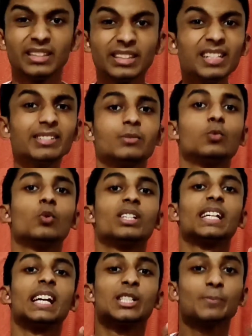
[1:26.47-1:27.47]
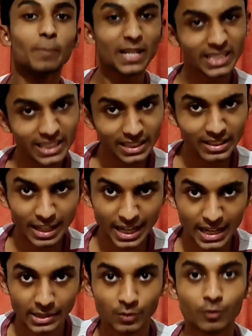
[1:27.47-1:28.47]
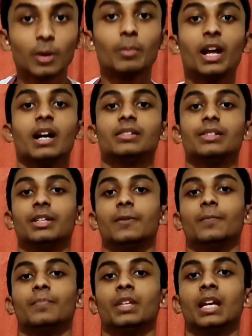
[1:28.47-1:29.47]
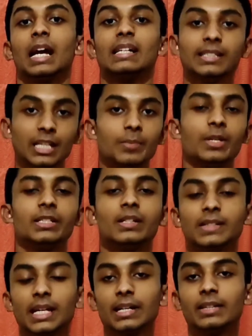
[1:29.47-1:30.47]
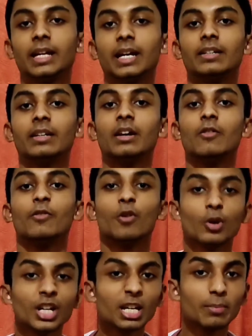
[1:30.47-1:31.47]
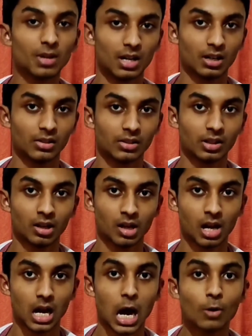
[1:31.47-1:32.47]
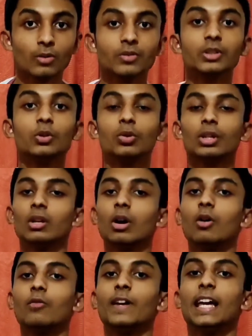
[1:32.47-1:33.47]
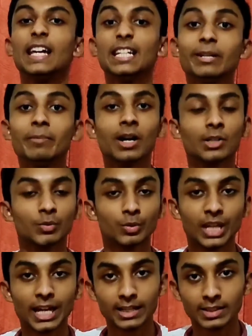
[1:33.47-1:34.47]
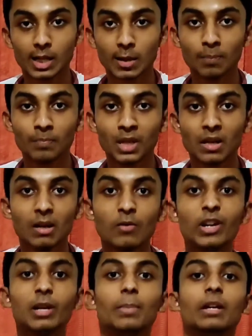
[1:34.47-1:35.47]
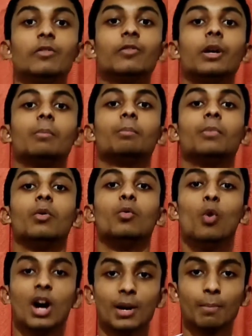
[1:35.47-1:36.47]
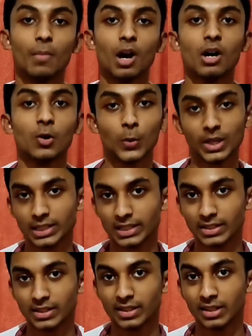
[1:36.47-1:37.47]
This was especially the case from last year, as CBSE said that 40 marks out of the total of 80 marks for the exam will be from 1 mark questions.